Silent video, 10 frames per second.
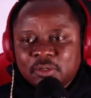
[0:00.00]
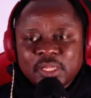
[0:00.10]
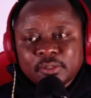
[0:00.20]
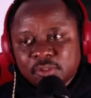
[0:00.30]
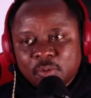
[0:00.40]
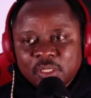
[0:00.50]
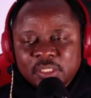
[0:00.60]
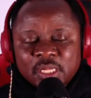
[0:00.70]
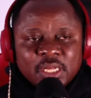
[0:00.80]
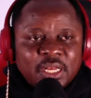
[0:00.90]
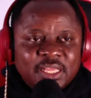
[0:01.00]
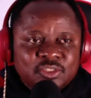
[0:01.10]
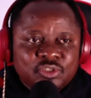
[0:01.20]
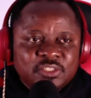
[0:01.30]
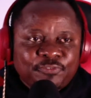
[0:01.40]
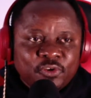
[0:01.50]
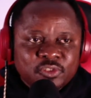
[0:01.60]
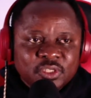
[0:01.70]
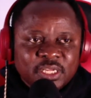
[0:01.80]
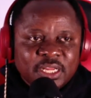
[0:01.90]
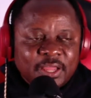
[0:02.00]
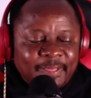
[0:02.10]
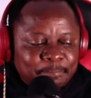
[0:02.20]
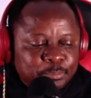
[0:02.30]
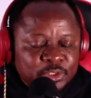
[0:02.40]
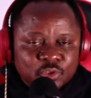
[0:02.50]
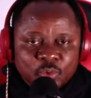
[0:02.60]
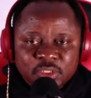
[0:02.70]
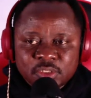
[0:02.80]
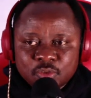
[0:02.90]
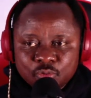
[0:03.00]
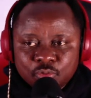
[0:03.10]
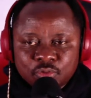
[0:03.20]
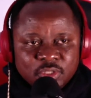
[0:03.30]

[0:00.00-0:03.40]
I was like, you know what, let's raise funds together and put this one in schools.